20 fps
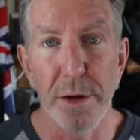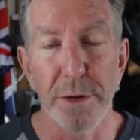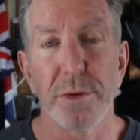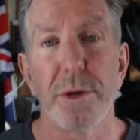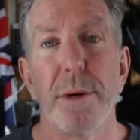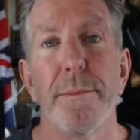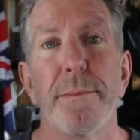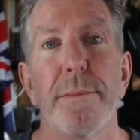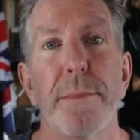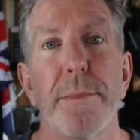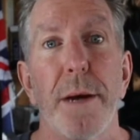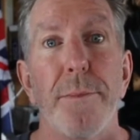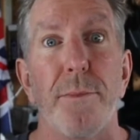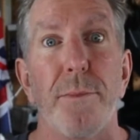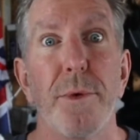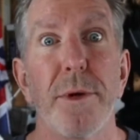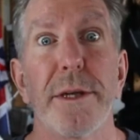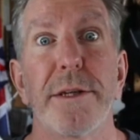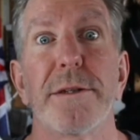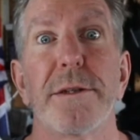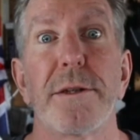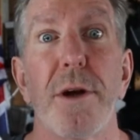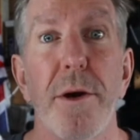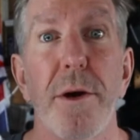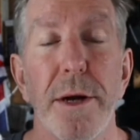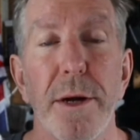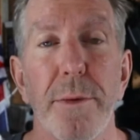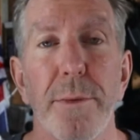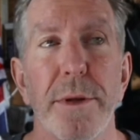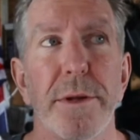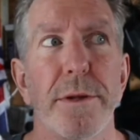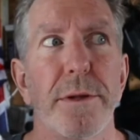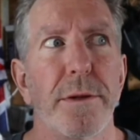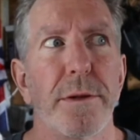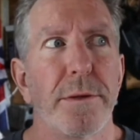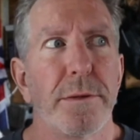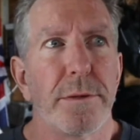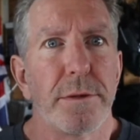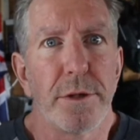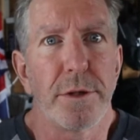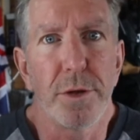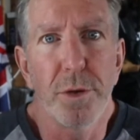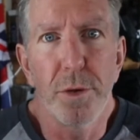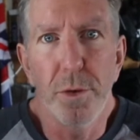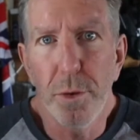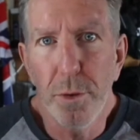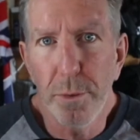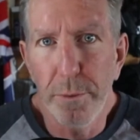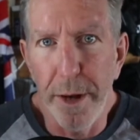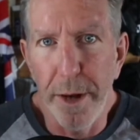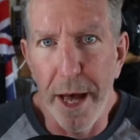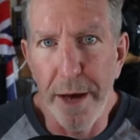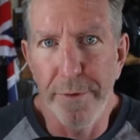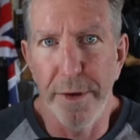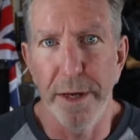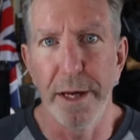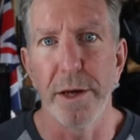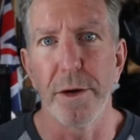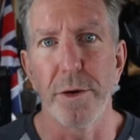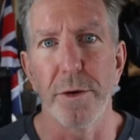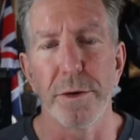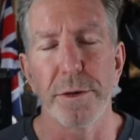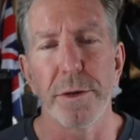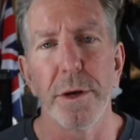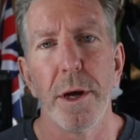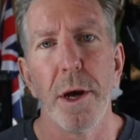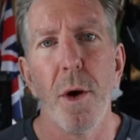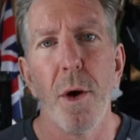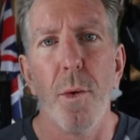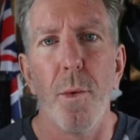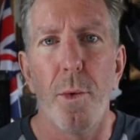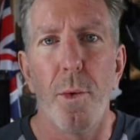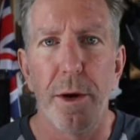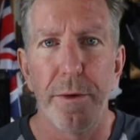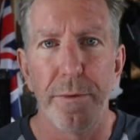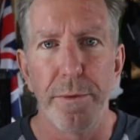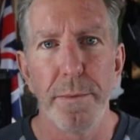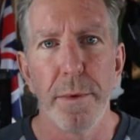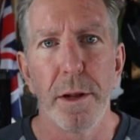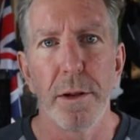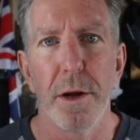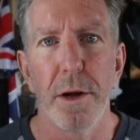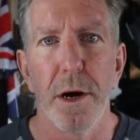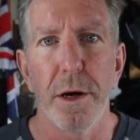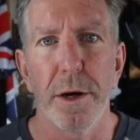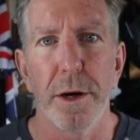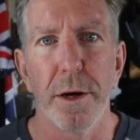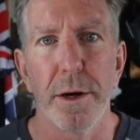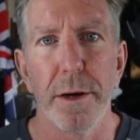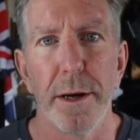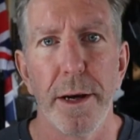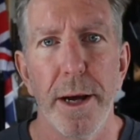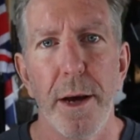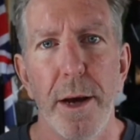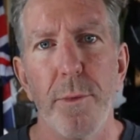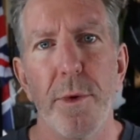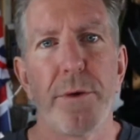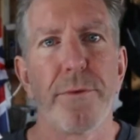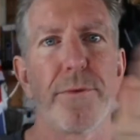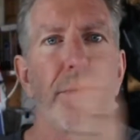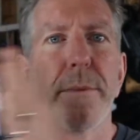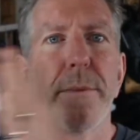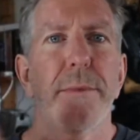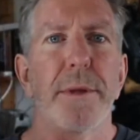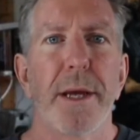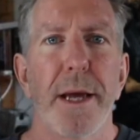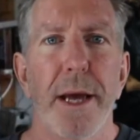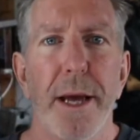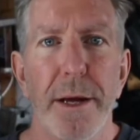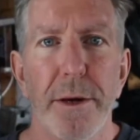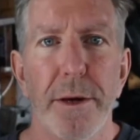So I'm really starting with 2 heavy hitters, one from the lager and one from the ale